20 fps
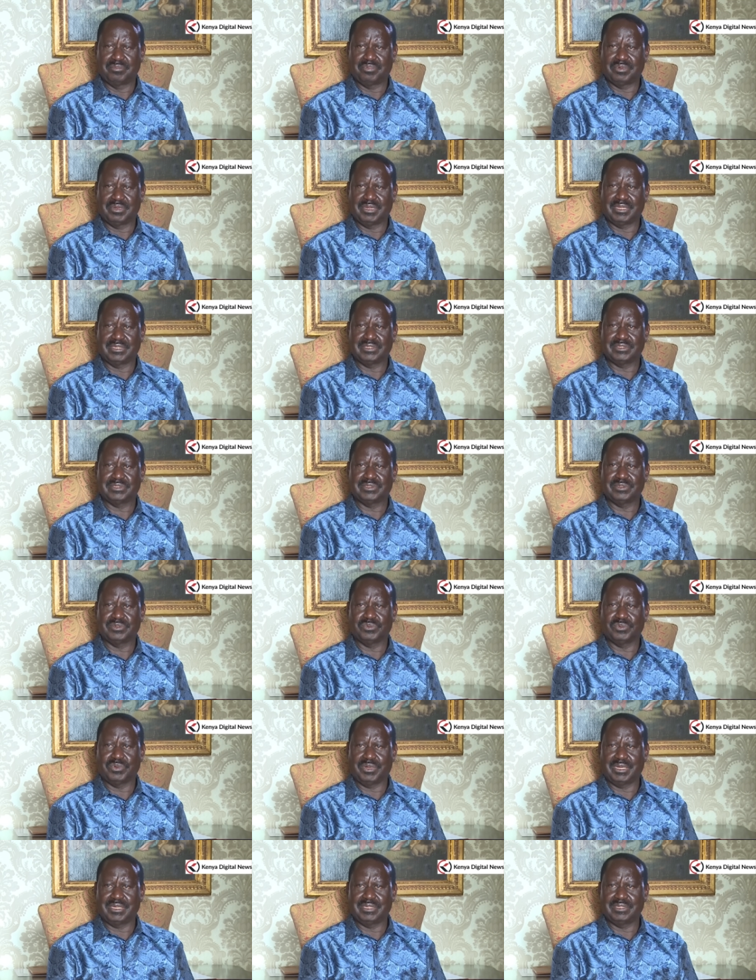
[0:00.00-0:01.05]
plus
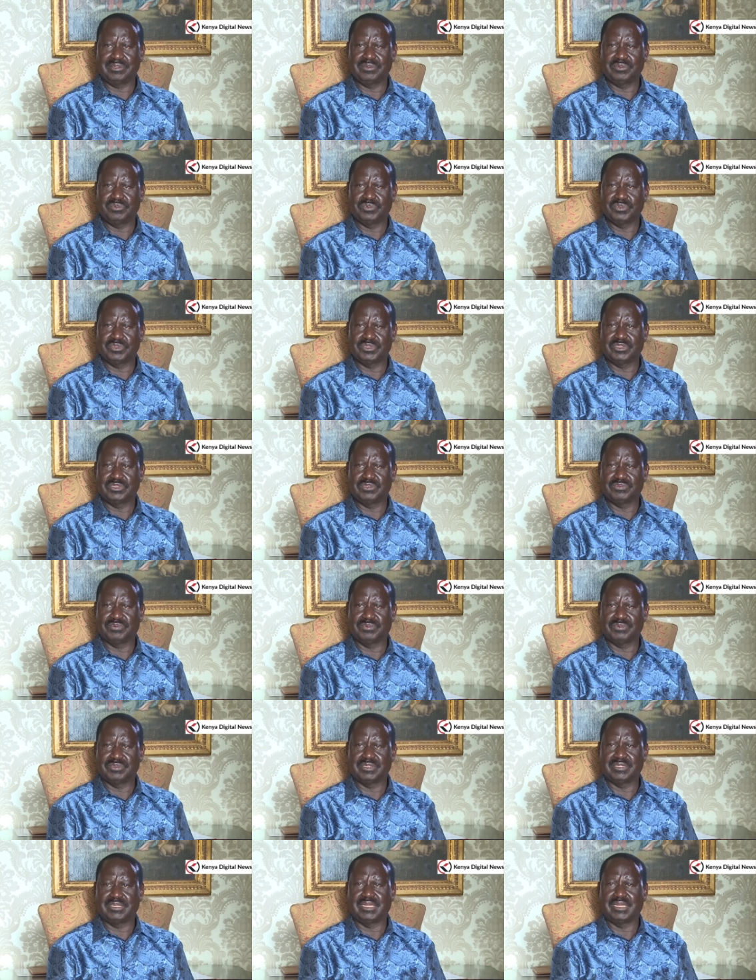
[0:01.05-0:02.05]
one which is from the